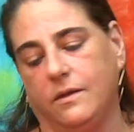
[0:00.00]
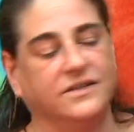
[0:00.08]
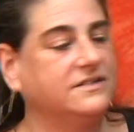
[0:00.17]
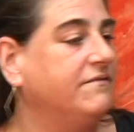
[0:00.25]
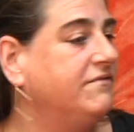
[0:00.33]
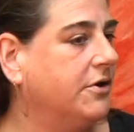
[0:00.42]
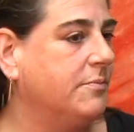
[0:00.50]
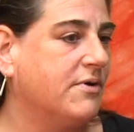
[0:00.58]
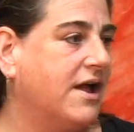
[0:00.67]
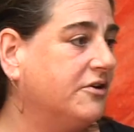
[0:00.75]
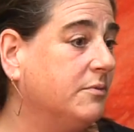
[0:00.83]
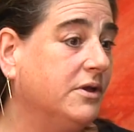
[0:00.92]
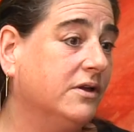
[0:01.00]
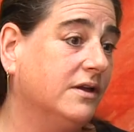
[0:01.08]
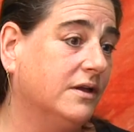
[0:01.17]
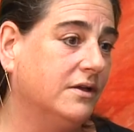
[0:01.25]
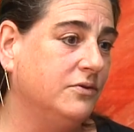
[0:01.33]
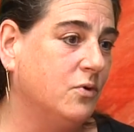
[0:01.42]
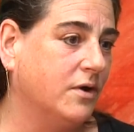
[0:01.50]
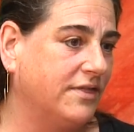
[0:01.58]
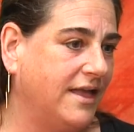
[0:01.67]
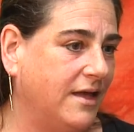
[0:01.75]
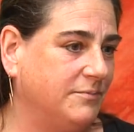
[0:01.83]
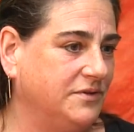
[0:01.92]
because I'm very proud to be a,
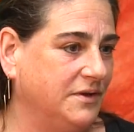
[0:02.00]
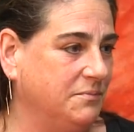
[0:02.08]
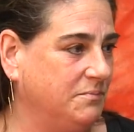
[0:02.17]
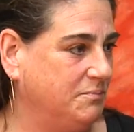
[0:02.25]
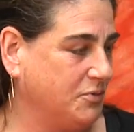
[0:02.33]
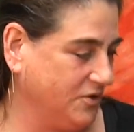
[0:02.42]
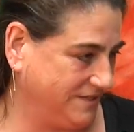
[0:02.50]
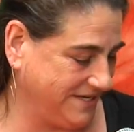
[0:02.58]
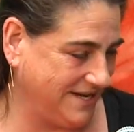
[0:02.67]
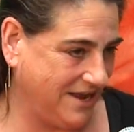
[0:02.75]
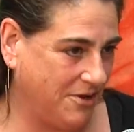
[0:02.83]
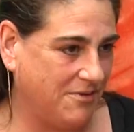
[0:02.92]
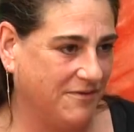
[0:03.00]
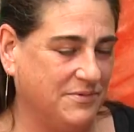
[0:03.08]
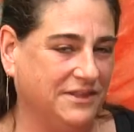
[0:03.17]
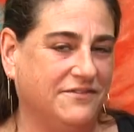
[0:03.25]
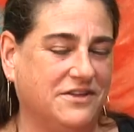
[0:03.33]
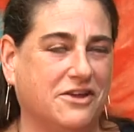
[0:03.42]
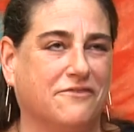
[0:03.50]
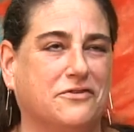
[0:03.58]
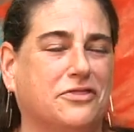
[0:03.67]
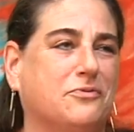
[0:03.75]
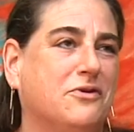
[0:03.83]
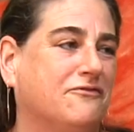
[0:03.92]
Northampton person now. I've yeah. been living here
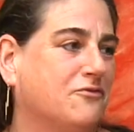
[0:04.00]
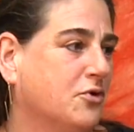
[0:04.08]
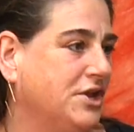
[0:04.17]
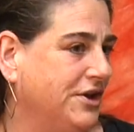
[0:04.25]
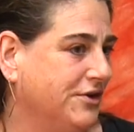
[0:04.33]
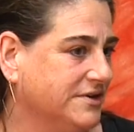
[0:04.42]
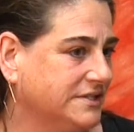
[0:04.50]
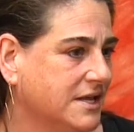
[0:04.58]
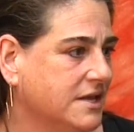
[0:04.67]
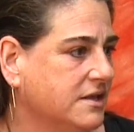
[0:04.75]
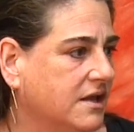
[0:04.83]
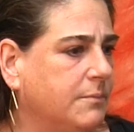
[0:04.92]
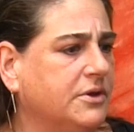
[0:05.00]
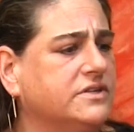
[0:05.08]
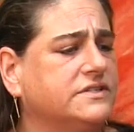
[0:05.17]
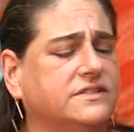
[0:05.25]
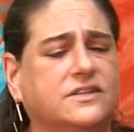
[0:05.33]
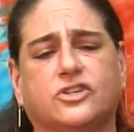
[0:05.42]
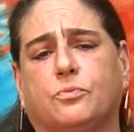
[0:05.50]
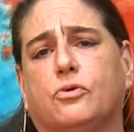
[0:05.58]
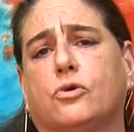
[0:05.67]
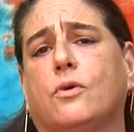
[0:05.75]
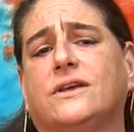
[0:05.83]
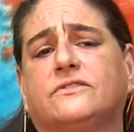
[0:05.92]
for three or four years. All right. And because it's such a
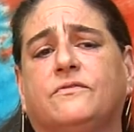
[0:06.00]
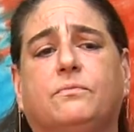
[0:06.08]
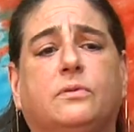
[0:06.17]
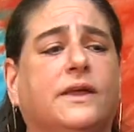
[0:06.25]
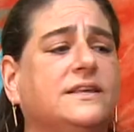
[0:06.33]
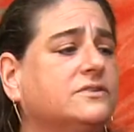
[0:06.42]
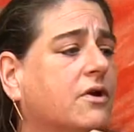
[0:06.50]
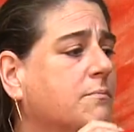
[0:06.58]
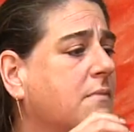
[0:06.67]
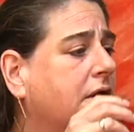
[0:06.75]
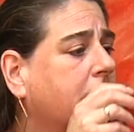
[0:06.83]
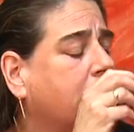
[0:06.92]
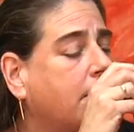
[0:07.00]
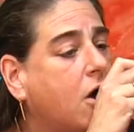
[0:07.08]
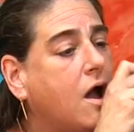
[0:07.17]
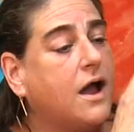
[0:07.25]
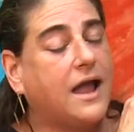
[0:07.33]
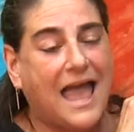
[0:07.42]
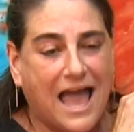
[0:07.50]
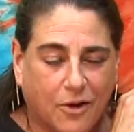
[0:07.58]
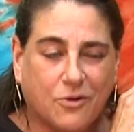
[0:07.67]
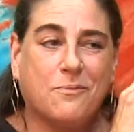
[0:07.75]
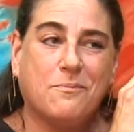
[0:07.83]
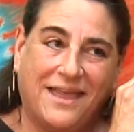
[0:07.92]
progressive place, our mayor, our,
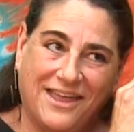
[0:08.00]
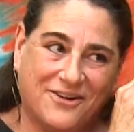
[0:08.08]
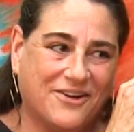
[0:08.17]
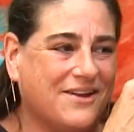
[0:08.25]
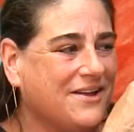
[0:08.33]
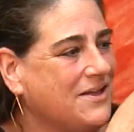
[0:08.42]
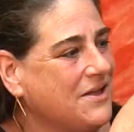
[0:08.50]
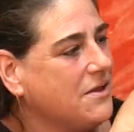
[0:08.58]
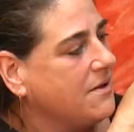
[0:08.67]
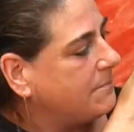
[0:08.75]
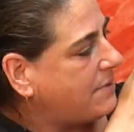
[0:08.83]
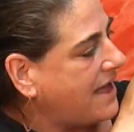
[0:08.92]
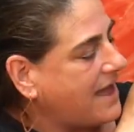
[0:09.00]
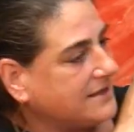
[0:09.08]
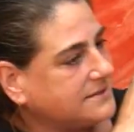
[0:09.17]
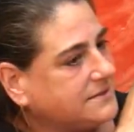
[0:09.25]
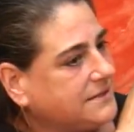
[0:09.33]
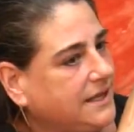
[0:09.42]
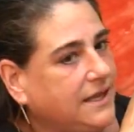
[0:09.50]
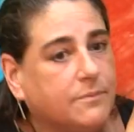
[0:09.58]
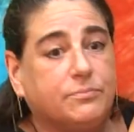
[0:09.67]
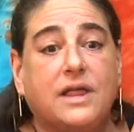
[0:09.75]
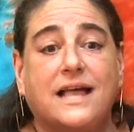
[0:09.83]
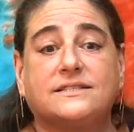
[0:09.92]
our mayor, passed the
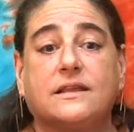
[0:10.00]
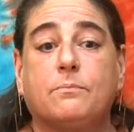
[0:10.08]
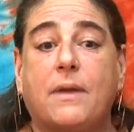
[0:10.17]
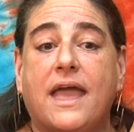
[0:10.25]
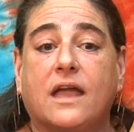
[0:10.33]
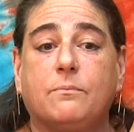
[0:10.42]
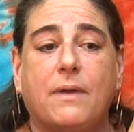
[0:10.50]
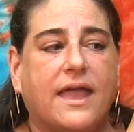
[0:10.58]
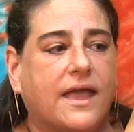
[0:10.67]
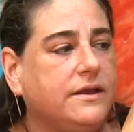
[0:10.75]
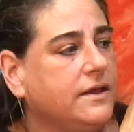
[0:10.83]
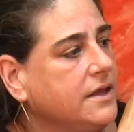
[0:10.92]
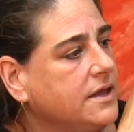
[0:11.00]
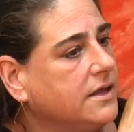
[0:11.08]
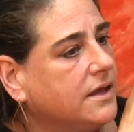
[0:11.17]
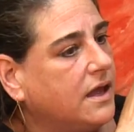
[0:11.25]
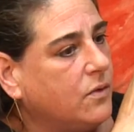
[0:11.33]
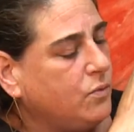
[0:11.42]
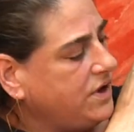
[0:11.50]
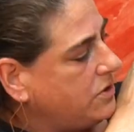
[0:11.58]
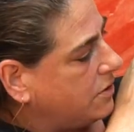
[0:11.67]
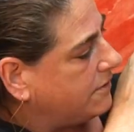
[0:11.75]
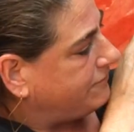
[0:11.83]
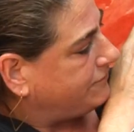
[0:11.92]
plastic bag ban, mm-hmm and we
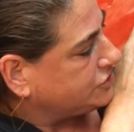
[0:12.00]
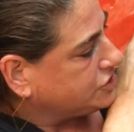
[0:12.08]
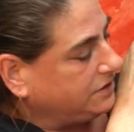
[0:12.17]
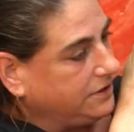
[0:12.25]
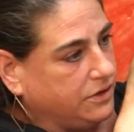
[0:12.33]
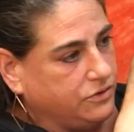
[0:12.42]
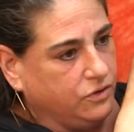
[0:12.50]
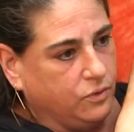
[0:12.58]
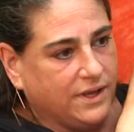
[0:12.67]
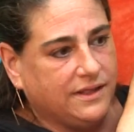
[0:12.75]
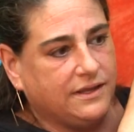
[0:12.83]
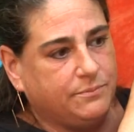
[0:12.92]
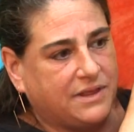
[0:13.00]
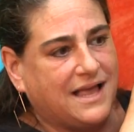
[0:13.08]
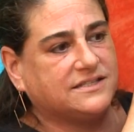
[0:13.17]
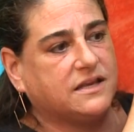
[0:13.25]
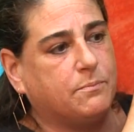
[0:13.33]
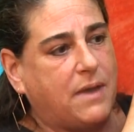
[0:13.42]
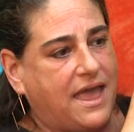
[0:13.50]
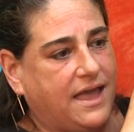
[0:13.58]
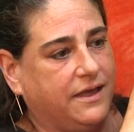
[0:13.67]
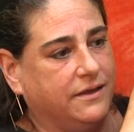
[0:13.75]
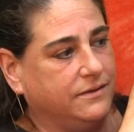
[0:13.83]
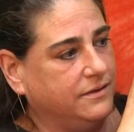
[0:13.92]
are officially a New England plastic
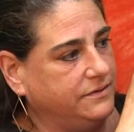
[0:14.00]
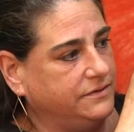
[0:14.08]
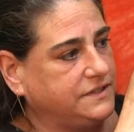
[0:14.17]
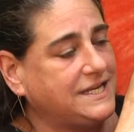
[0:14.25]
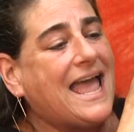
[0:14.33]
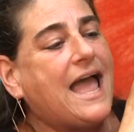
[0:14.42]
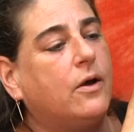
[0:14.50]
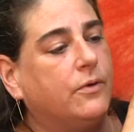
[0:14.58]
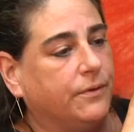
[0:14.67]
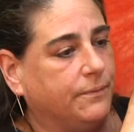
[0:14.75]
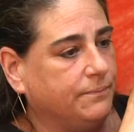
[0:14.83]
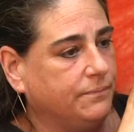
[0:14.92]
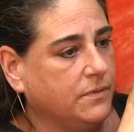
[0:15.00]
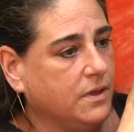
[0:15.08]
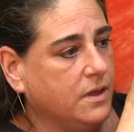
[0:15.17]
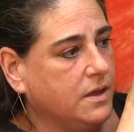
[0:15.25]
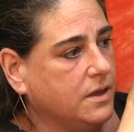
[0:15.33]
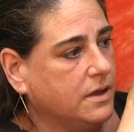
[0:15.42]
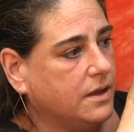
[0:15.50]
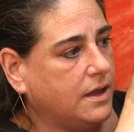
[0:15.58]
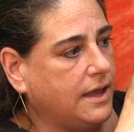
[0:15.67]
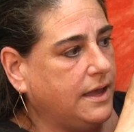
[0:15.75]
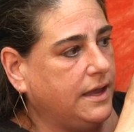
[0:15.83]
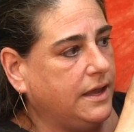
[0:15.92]
bag town. Oh, mm.
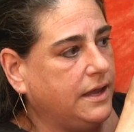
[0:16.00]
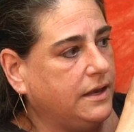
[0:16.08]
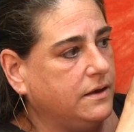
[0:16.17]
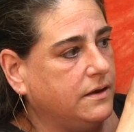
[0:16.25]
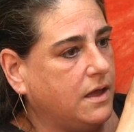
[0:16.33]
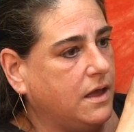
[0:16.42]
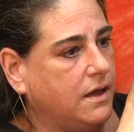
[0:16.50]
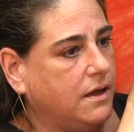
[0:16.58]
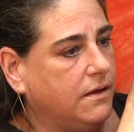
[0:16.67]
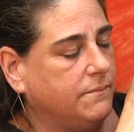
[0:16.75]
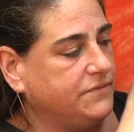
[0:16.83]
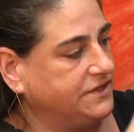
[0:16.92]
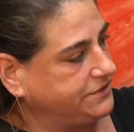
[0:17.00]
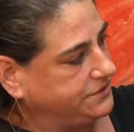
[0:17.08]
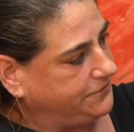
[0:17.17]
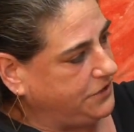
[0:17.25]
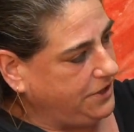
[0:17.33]
And um, this is for